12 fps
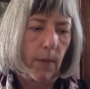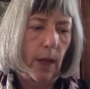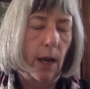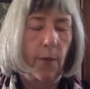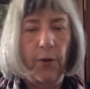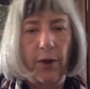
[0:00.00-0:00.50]

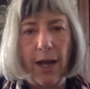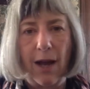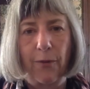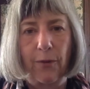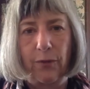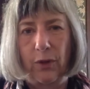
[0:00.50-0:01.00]
if
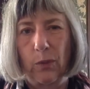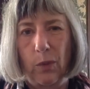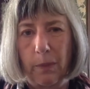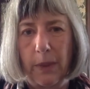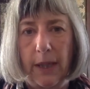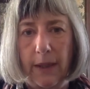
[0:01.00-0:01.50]
enough of you were
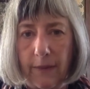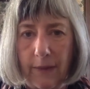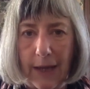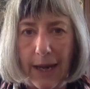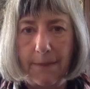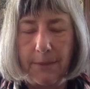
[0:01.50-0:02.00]
being
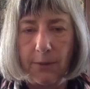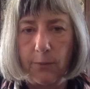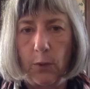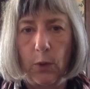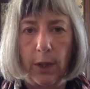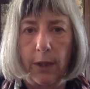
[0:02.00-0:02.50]
scammed and
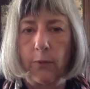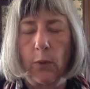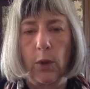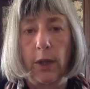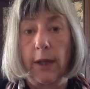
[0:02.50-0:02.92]
falling for it,